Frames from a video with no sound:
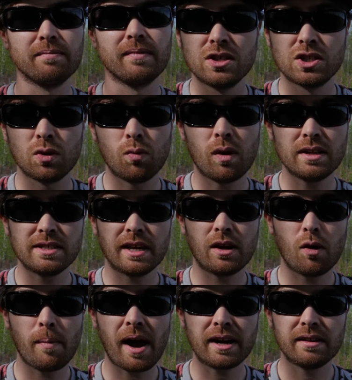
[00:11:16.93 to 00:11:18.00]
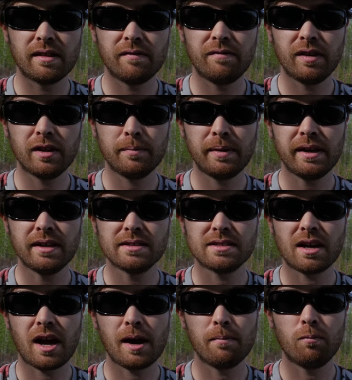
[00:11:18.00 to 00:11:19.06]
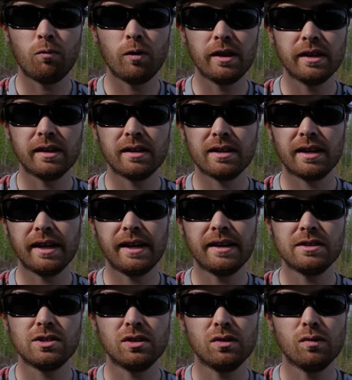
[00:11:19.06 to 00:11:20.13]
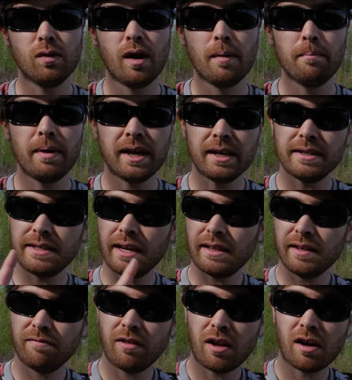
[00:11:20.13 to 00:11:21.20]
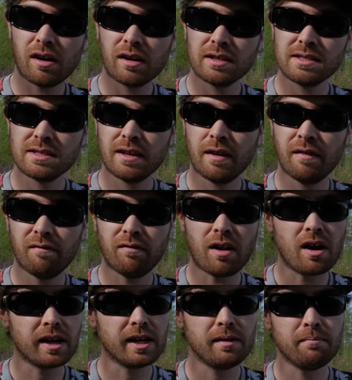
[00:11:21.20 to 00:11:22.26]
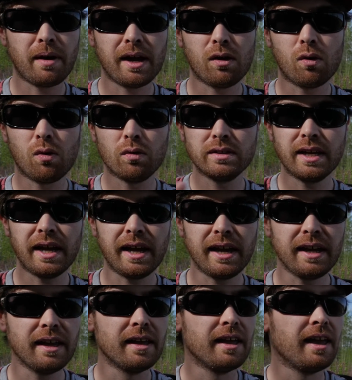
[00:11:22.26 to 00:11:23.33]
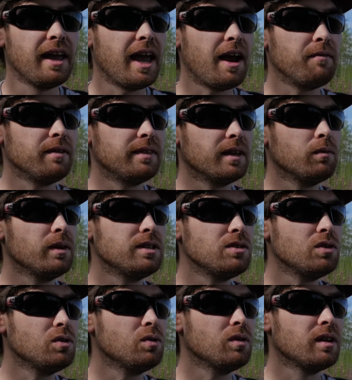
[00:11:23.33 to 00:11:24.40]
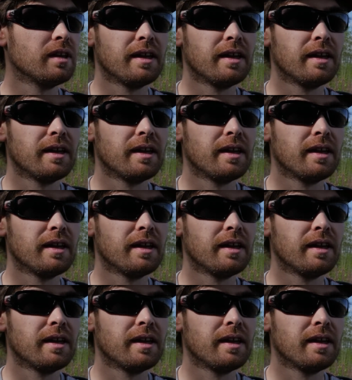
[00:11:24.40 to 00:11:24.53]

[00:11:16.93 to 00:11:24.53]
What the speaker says: So once I go back to the Philippines, I'm really gonna get into making daily vlogs, vlogging my whole day, everything we do,